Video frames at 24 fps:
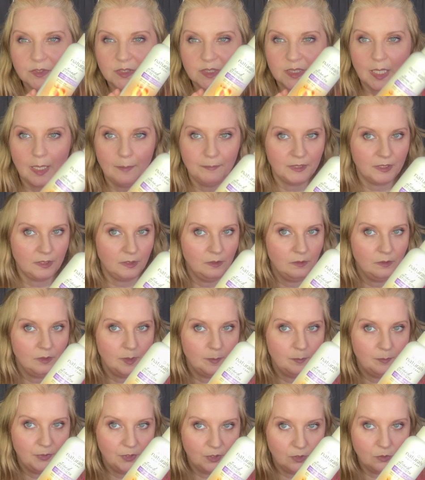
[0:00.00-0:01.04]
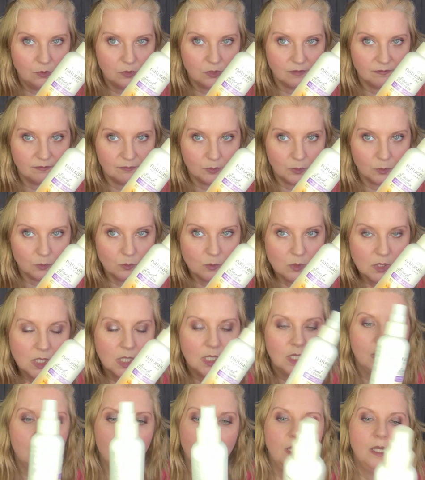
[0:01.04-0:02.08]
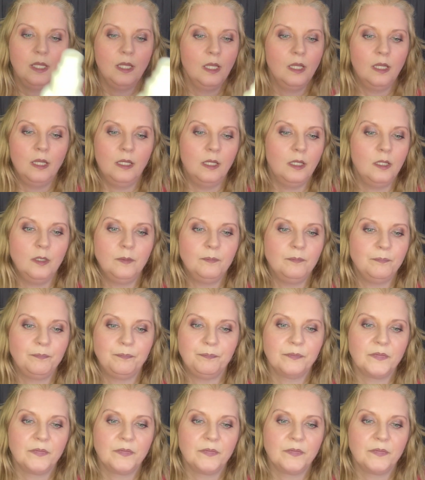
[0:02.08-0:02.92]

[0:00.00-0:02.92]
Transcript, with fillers: It's absolutely beautiful. Um,